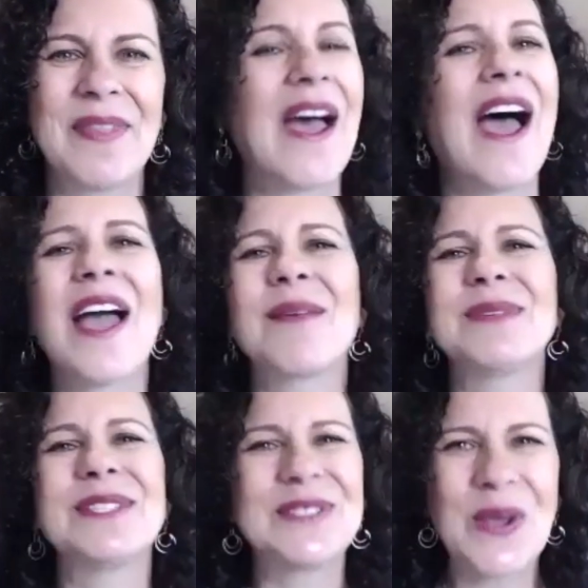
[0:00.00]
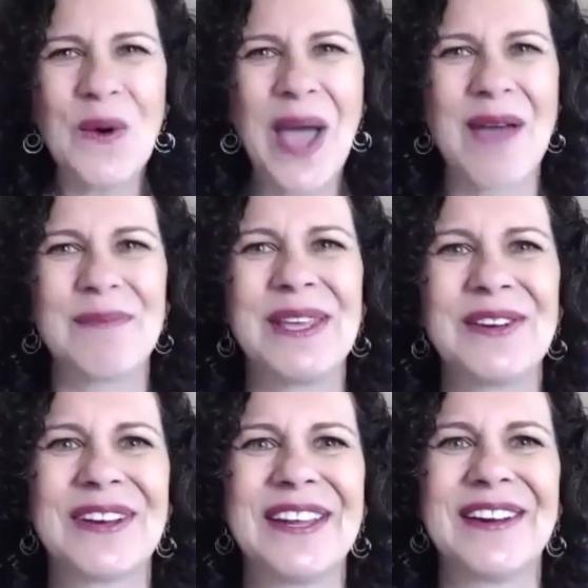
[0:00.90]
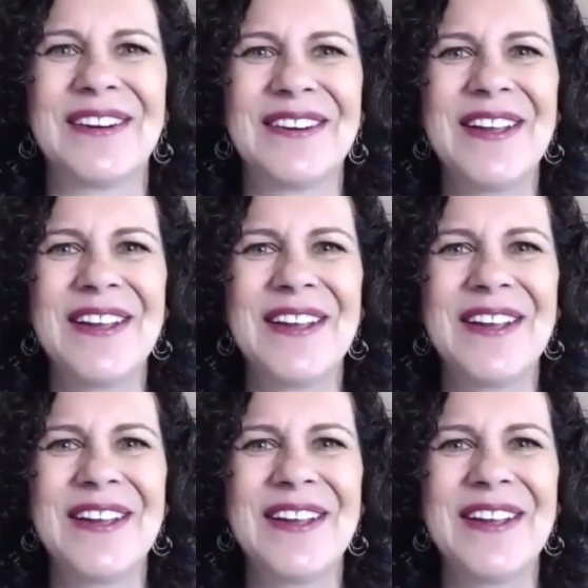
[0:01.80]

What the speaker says: I'm so happy you're here,